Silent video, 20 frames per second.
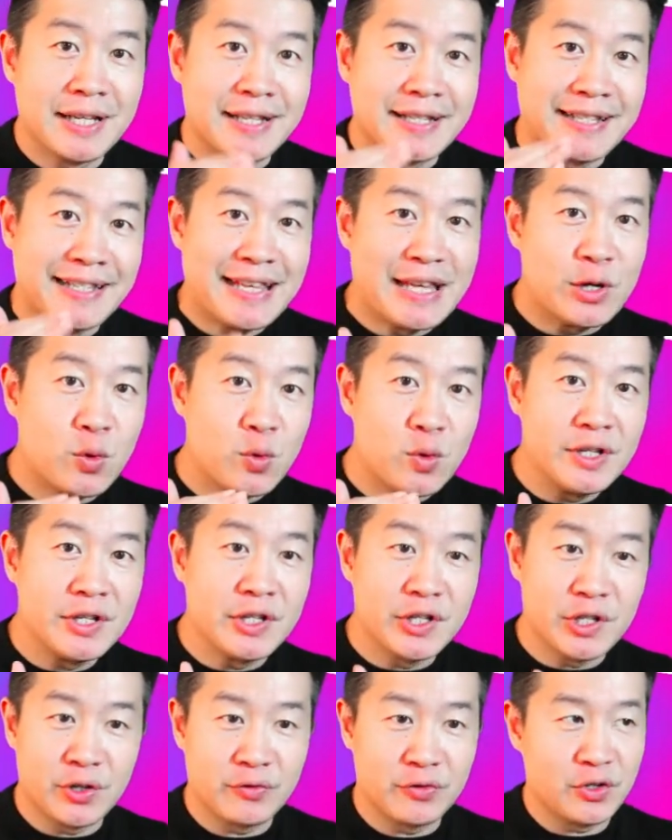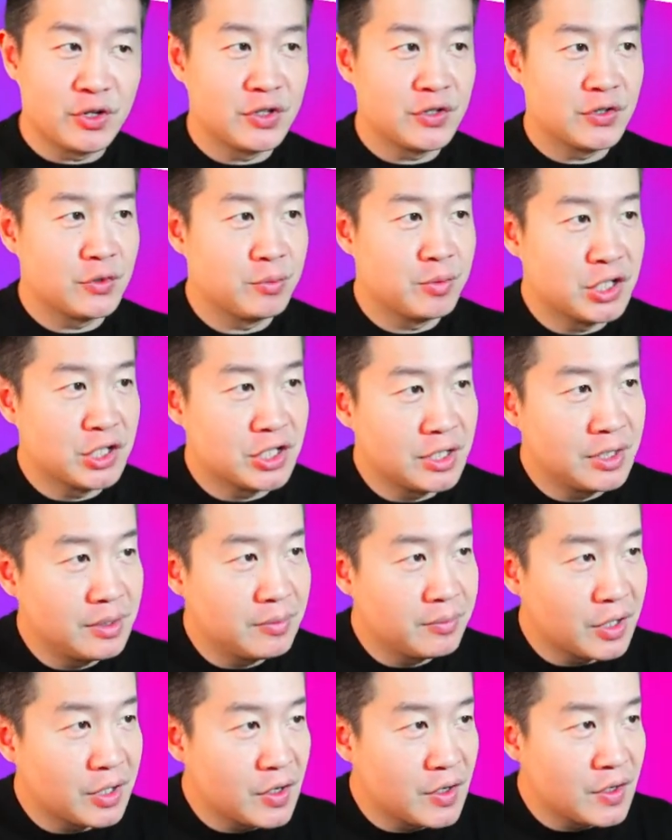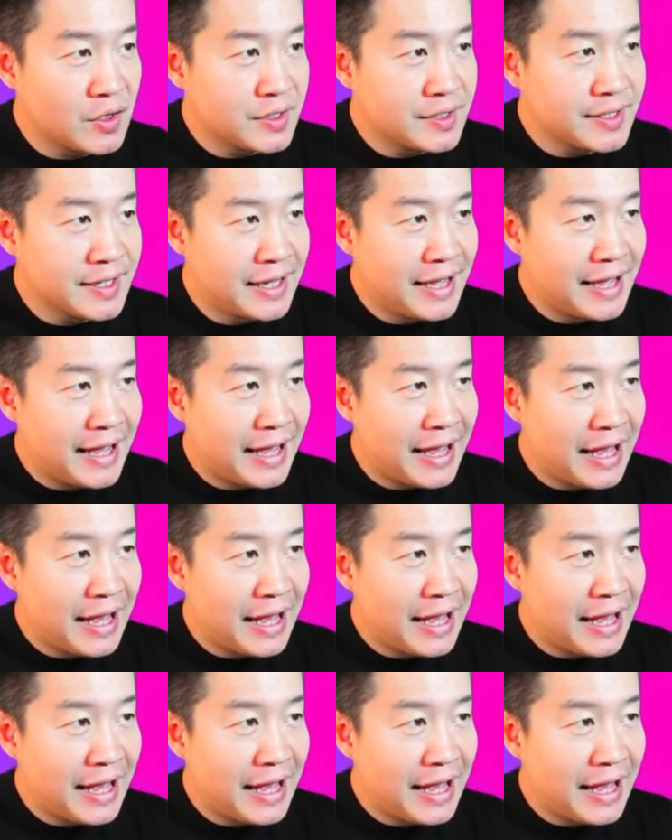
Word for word: the sequence of transformation, because